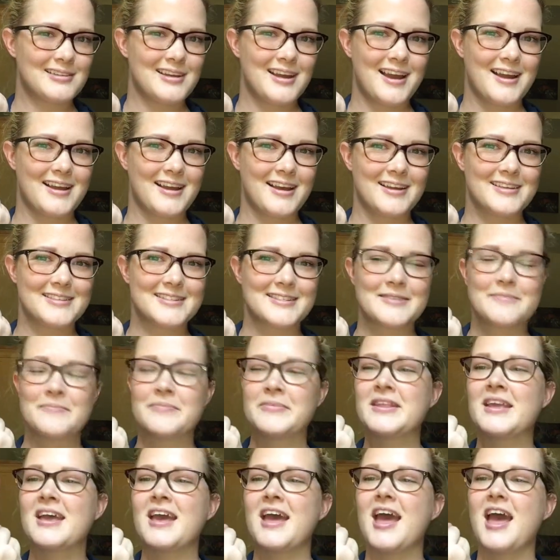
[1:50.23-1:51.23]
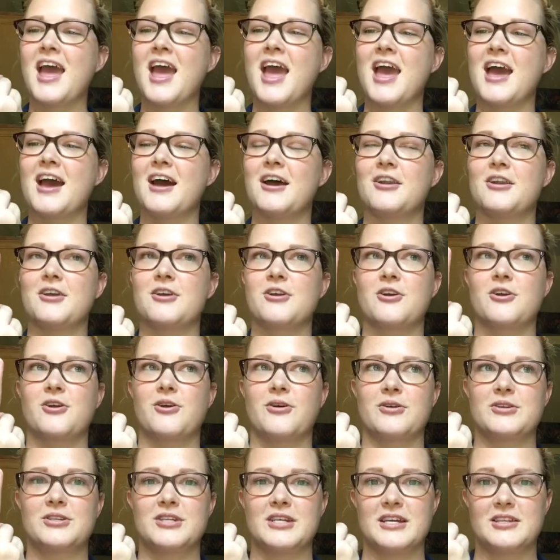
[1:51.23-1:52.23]
hi guys, and you're
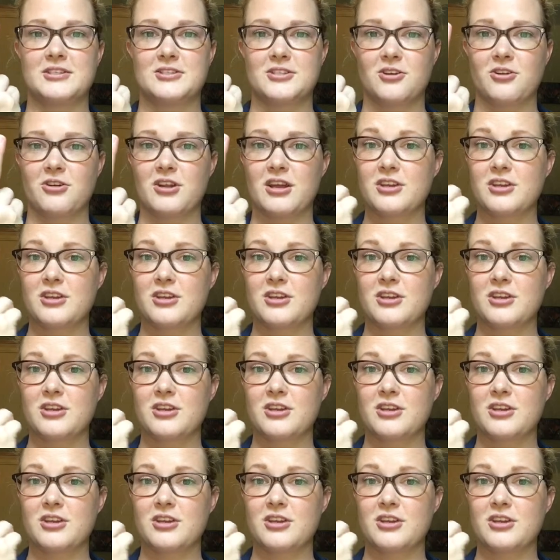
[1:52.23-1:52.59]
going to insert